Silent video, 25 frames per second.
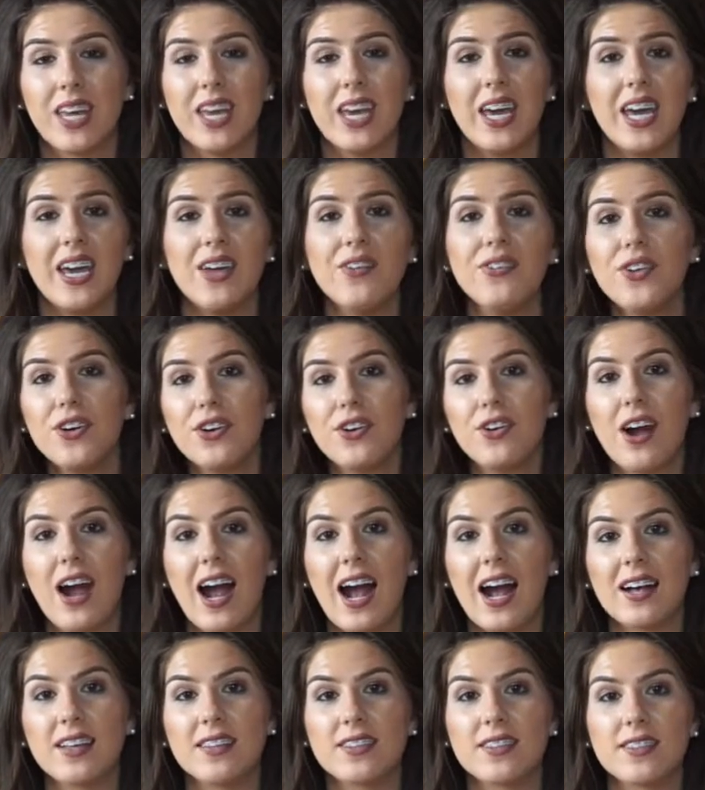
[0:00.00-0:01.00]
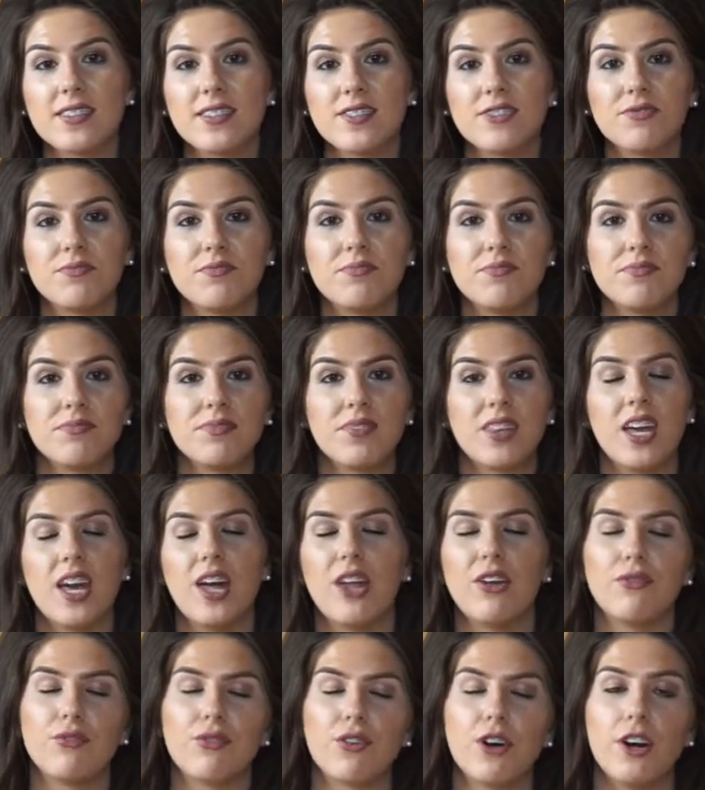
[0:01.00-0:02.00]
in the grass
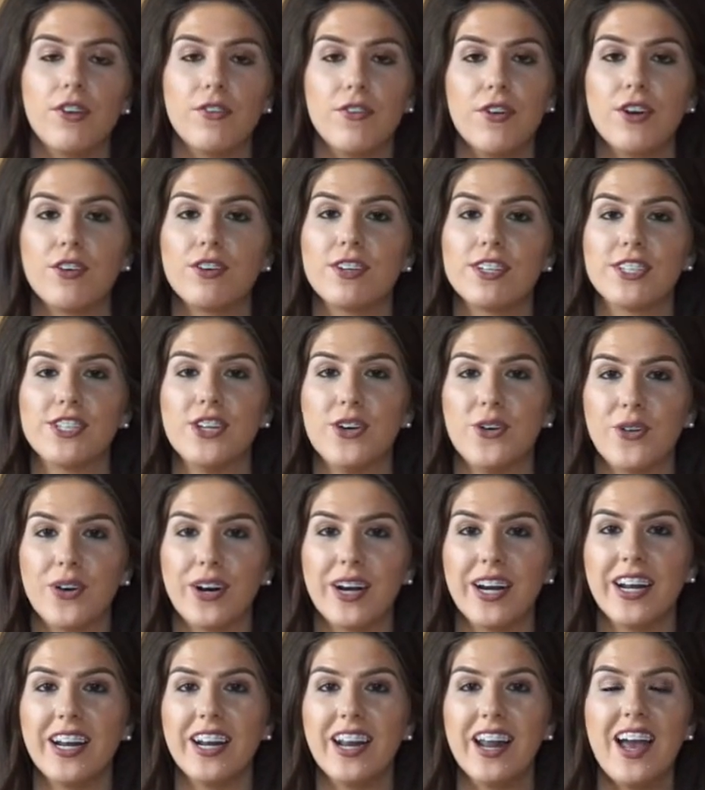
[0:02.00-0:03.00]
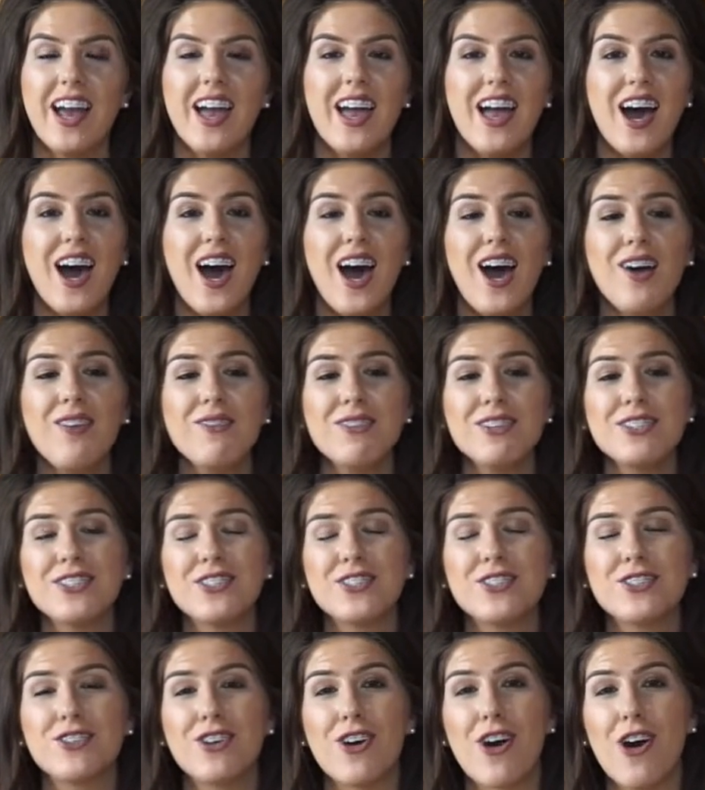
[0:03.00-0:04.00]
in front of our resort. I was
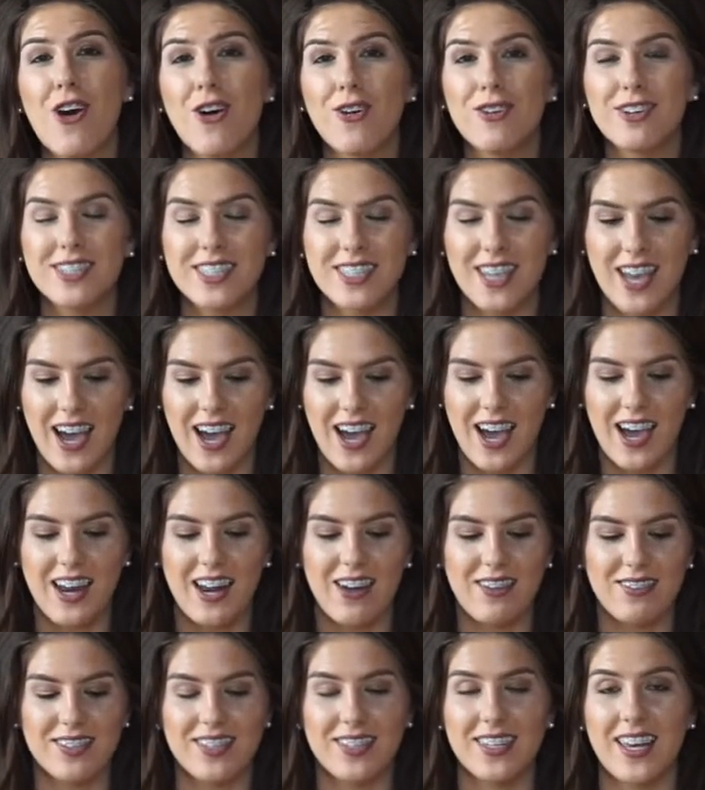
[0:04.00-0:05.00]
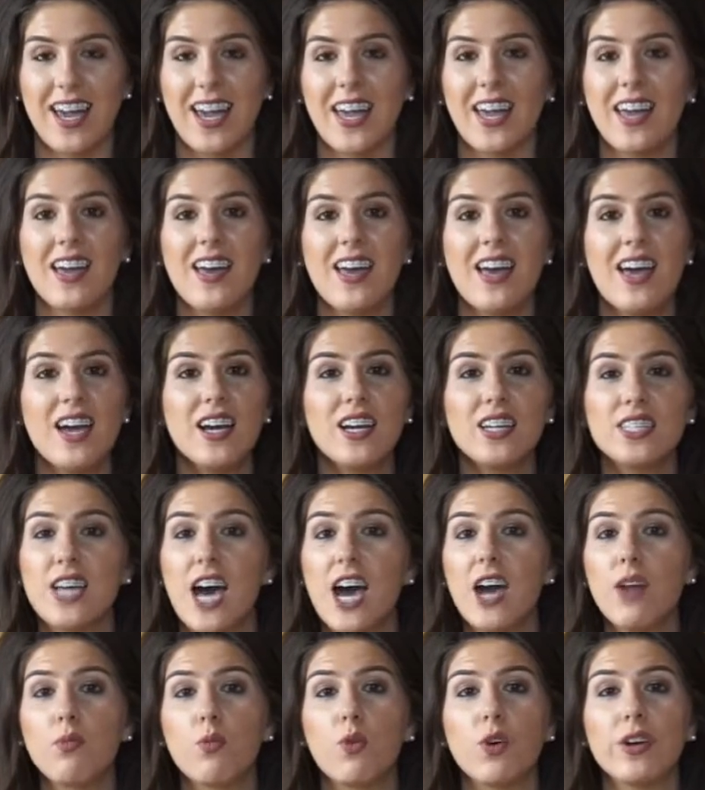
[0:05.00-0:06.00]
so sad. I was like, because
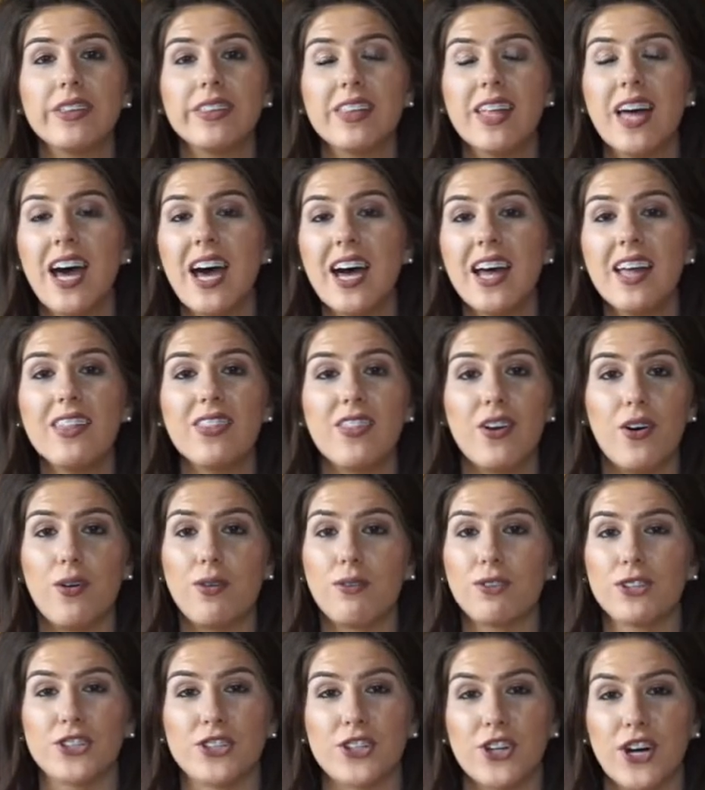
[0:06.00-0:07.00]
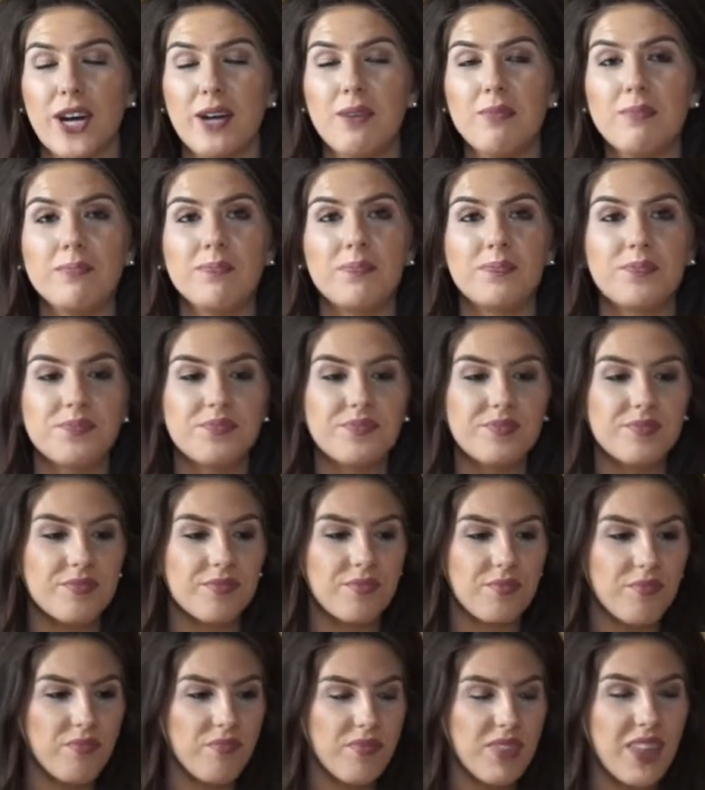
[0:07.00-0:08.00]
I had worn that the whole trip.
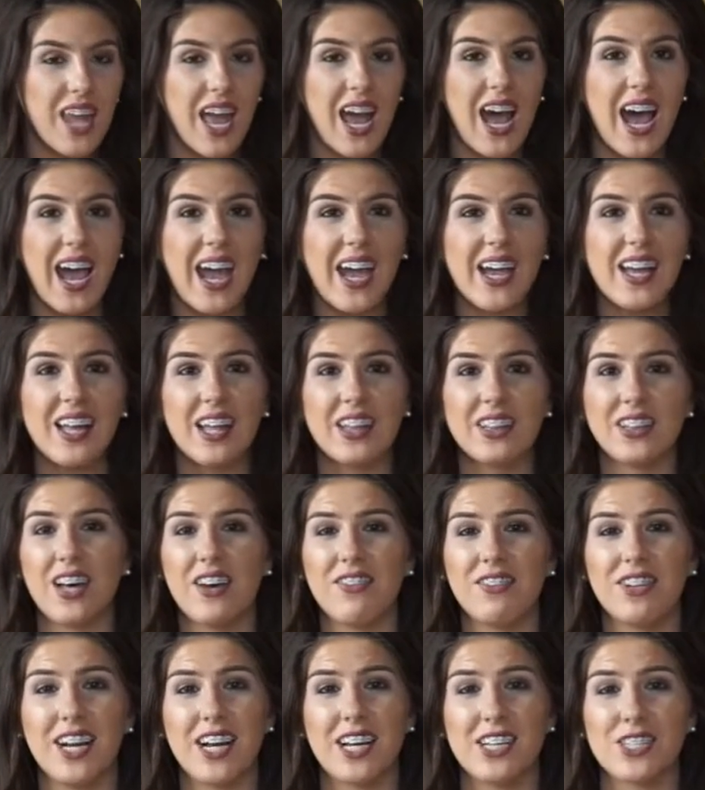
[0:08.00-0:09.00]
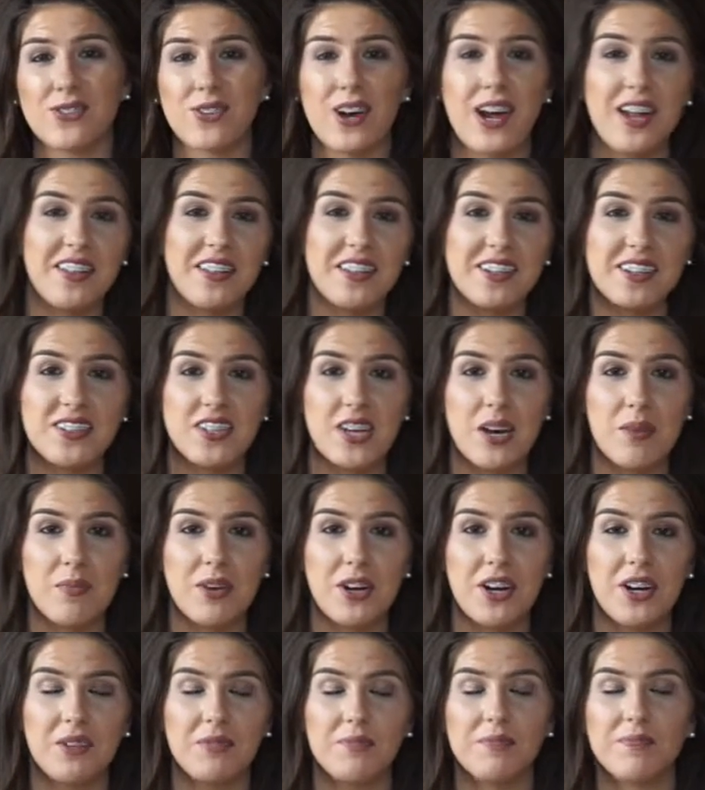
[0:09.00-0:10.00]
I love a nice red in the
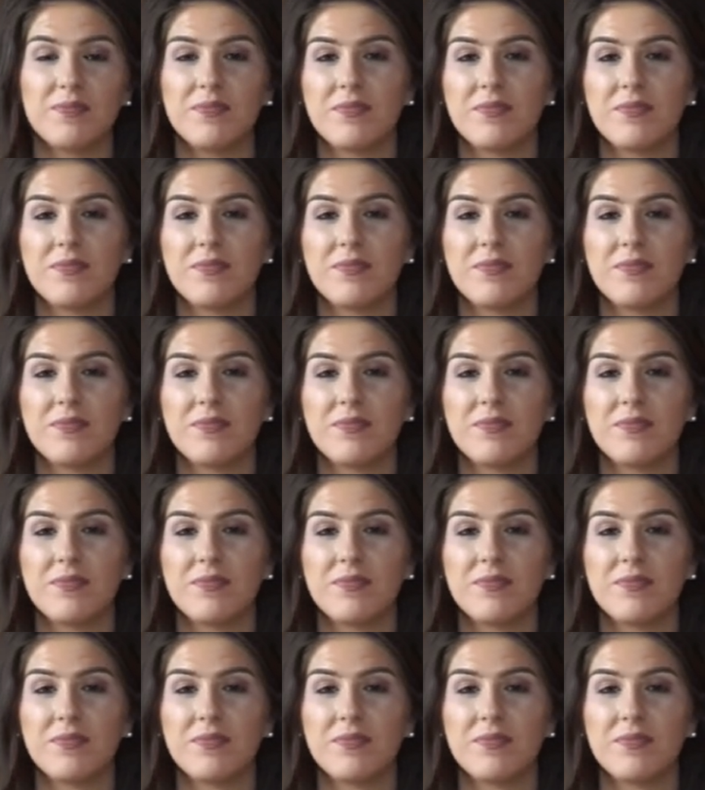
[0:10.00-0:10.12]
summer,